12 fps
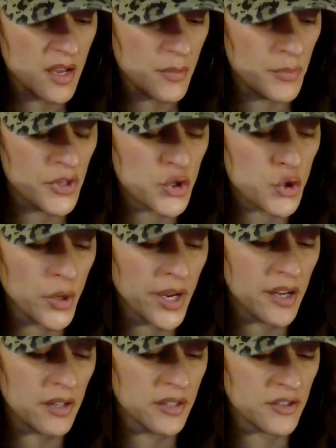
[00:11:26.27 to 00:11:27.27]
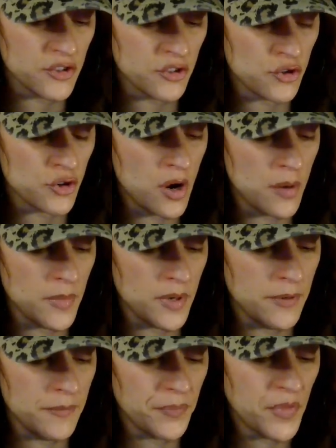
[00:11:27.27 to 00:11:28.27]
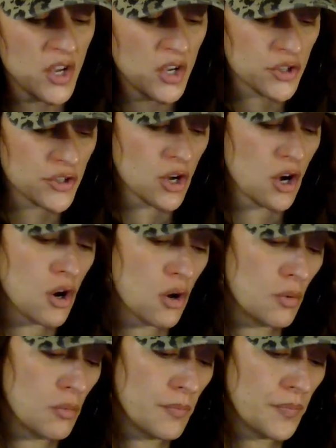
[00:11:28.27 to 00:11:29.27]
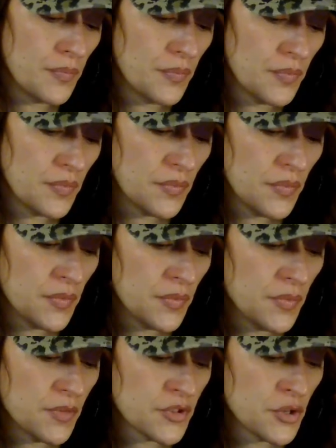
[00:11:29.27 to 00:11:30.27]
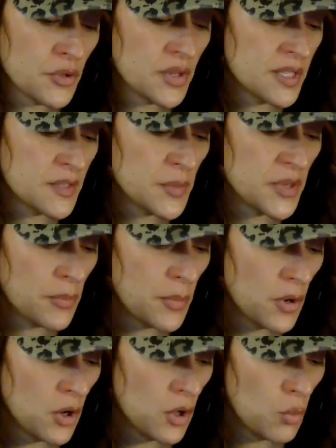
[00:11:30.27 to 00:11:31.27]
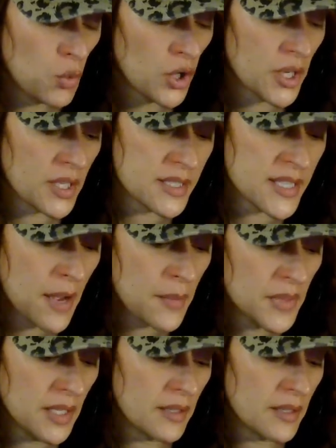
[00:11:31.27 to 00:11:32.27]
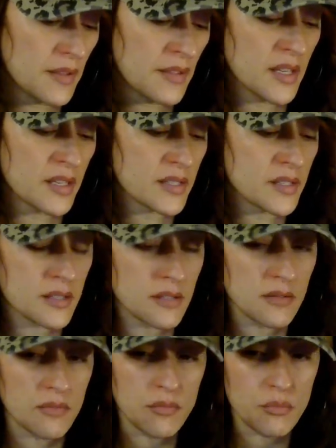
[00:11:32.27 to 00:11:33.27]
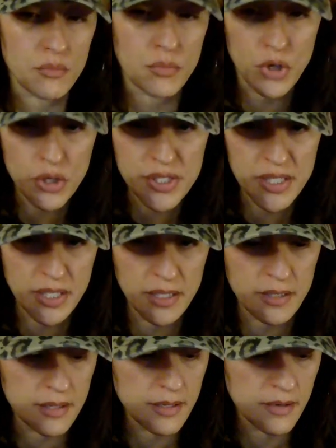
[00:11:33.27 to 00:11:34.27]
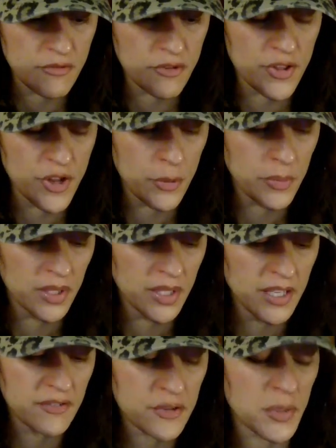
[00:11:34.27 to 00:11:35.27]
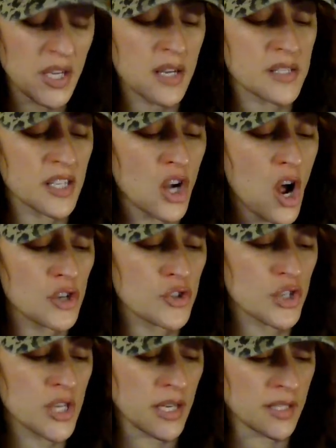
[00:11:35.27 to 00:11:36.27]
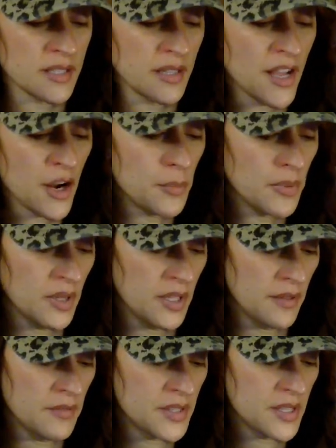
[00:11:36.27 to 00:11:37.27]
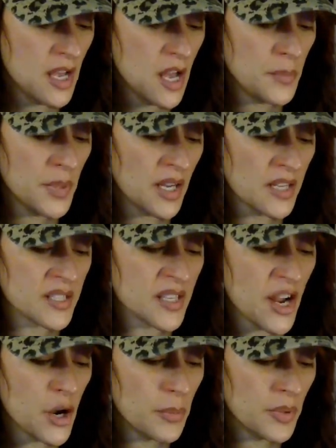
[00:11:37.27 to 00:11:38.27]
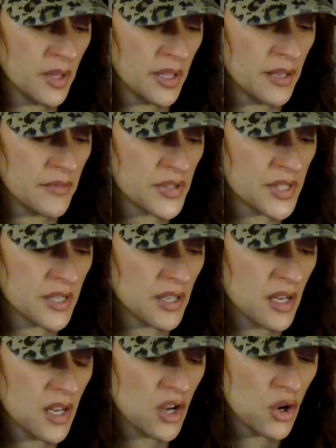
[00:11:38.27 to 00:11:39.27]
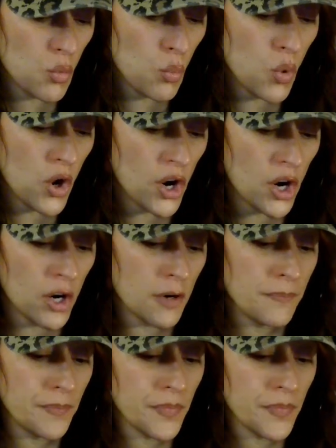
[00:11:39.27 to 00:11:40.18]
Betrayal is the trauma. So these people were condemning this person for their beliefs because it contradicted their beliefs, because their beliefs were